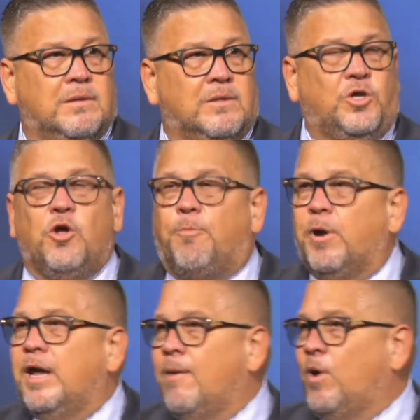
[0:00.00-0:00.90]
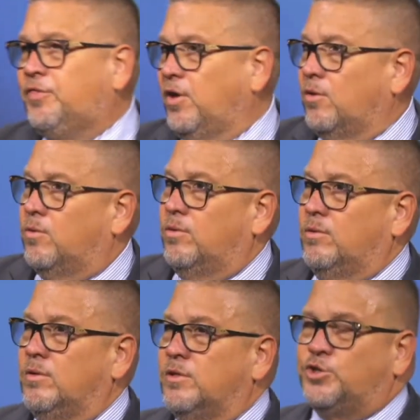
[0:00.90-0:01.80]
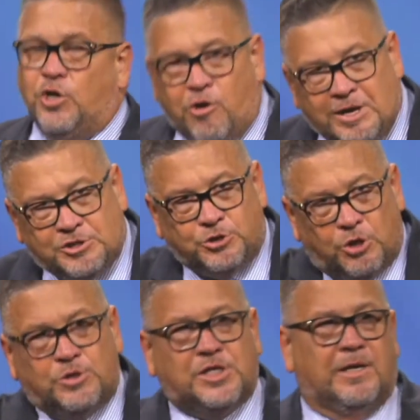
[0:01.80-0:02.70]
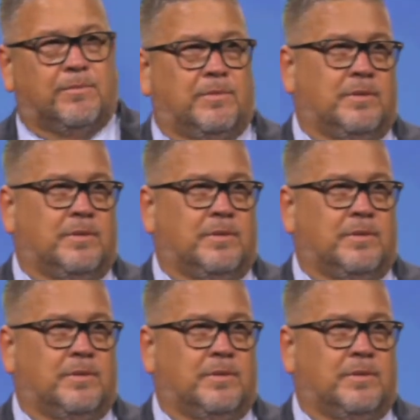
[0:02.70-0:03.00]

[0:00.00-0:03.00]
Do you bring him with you? Do you introduce him?